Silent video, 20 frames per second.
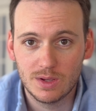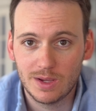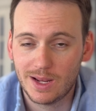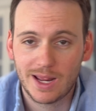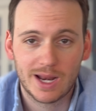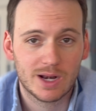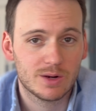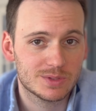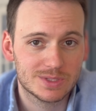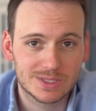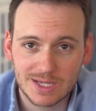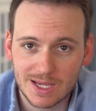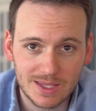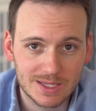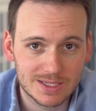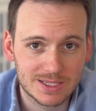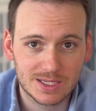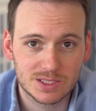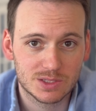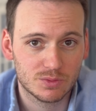And I don't say
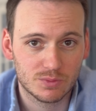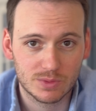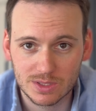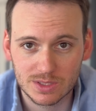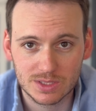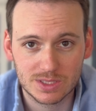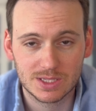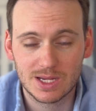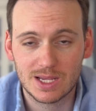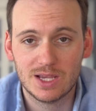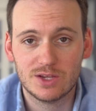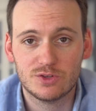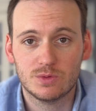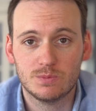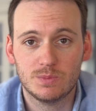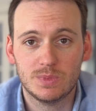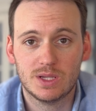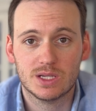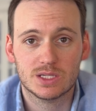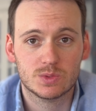this as a real estate
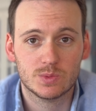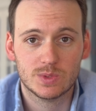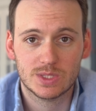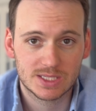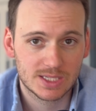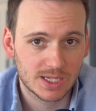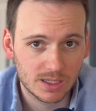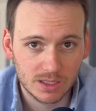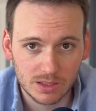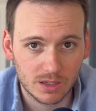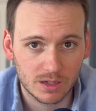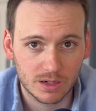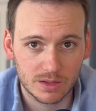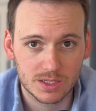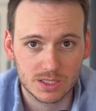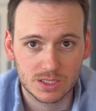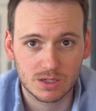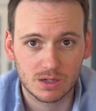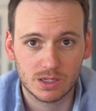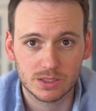agent because we sell a lot of
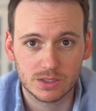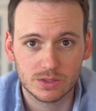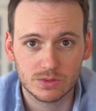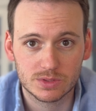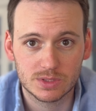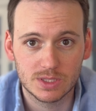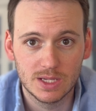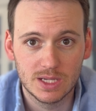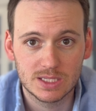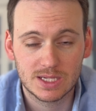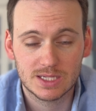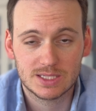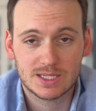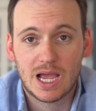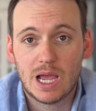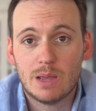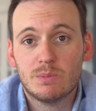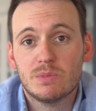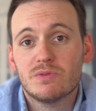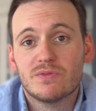these condos. It's because
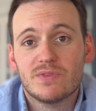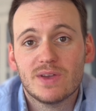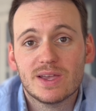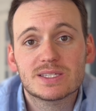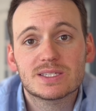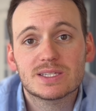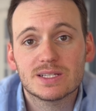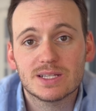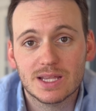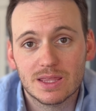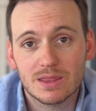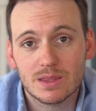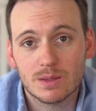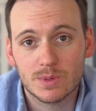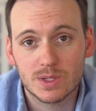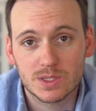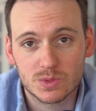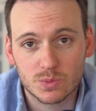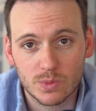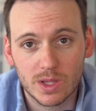I'm invested in them
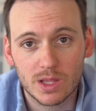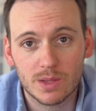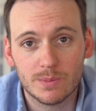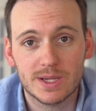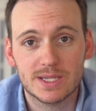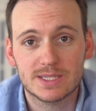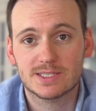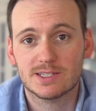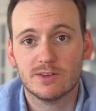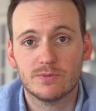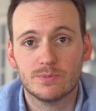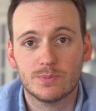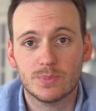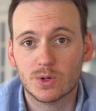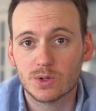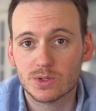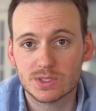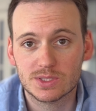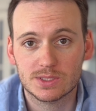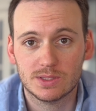as well myself
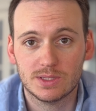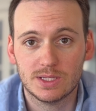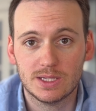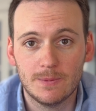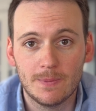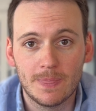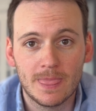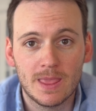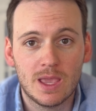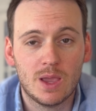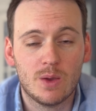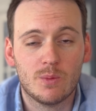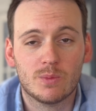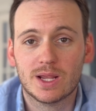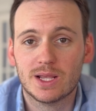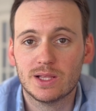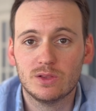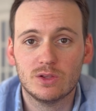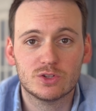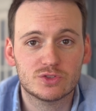personally. And when
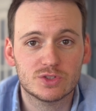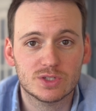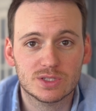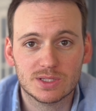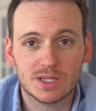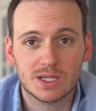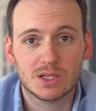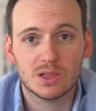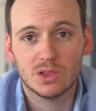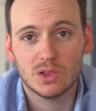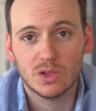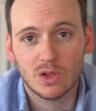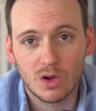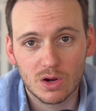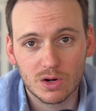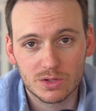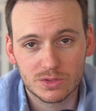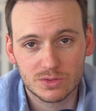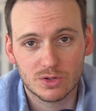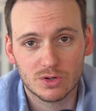I look just like
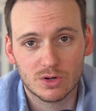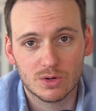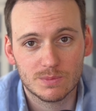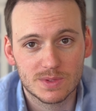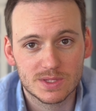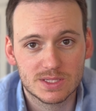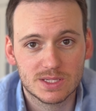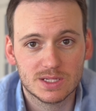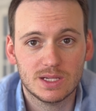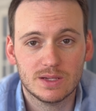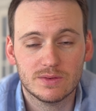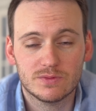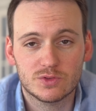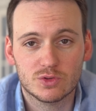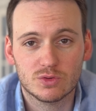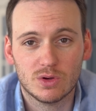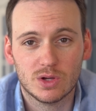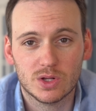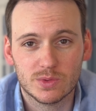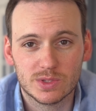long-term, the city of
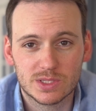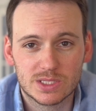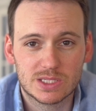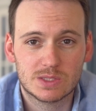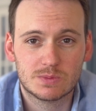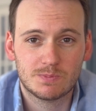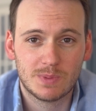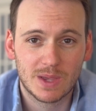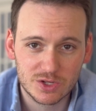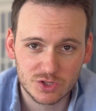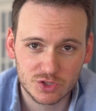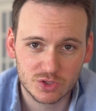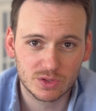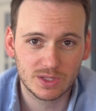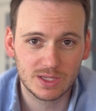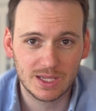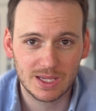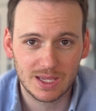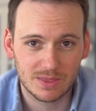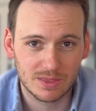Toronto,
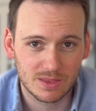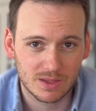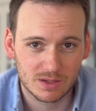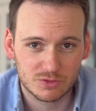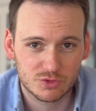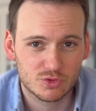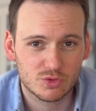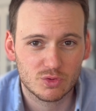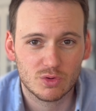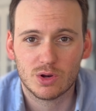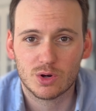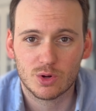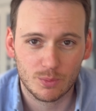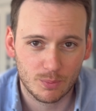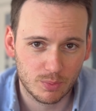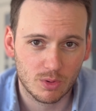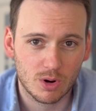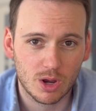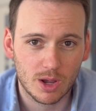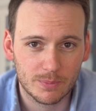especially in the Toronto
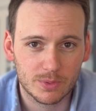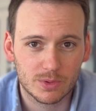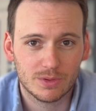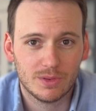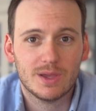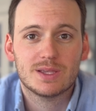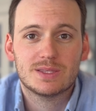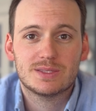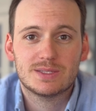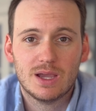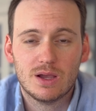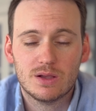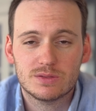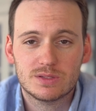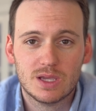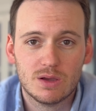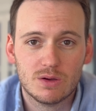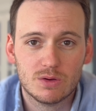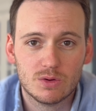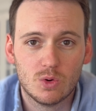proper, like
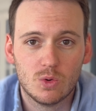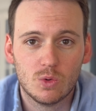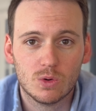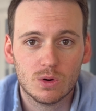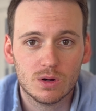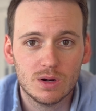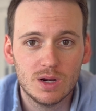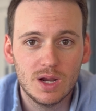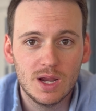downtown core,